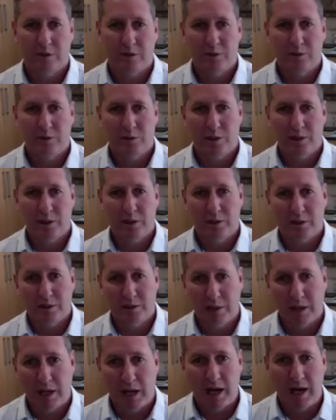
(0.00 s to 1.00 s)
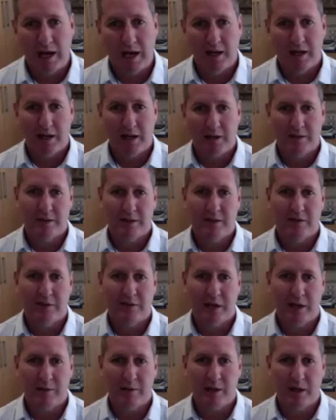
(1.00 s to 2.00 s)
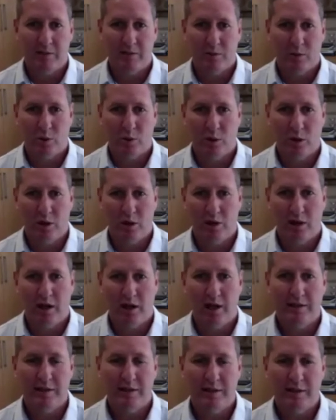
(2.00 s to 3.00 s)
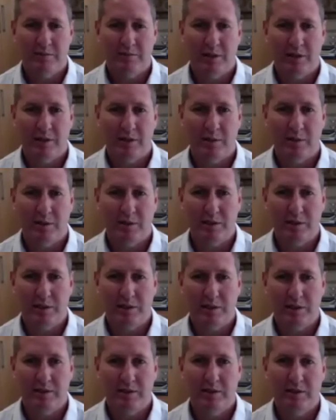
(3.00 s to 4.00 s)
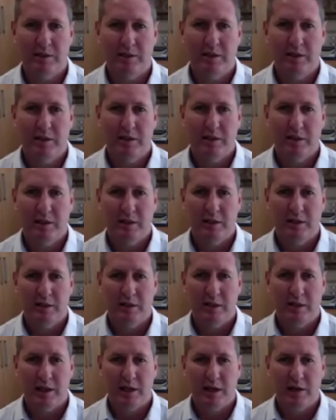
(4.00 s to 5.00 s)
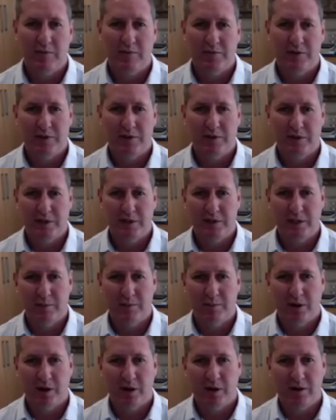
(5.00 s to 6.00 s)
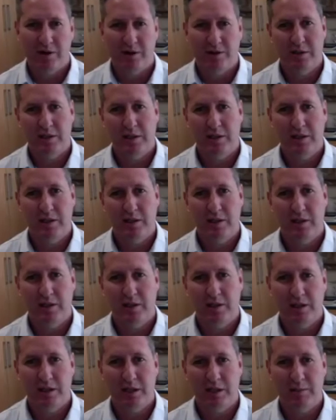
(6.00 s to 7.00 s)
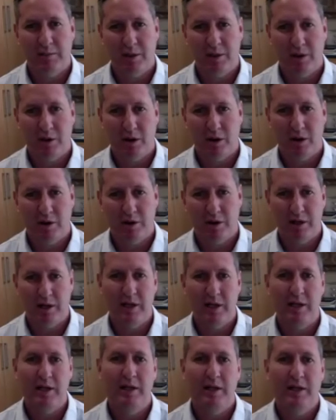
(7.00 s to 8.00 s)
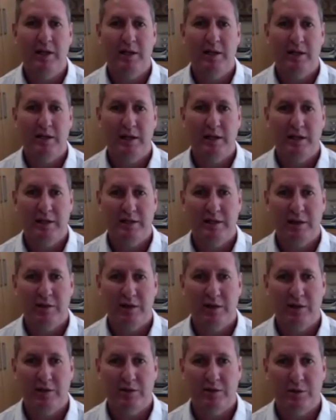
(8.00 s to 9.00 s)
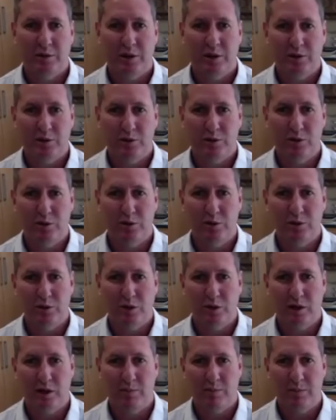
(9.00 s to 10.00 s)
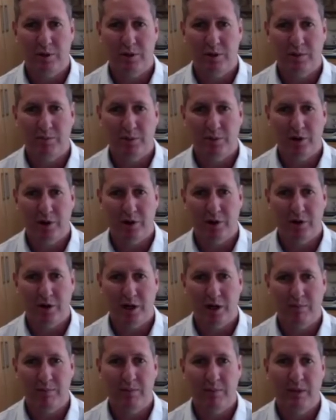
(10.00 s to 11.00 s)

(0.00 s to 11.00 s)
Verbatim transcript: two real highlights that have come out, or lowlights as many would see it, is the emphasis and priority that the DMRE is giving to a new nuclear build program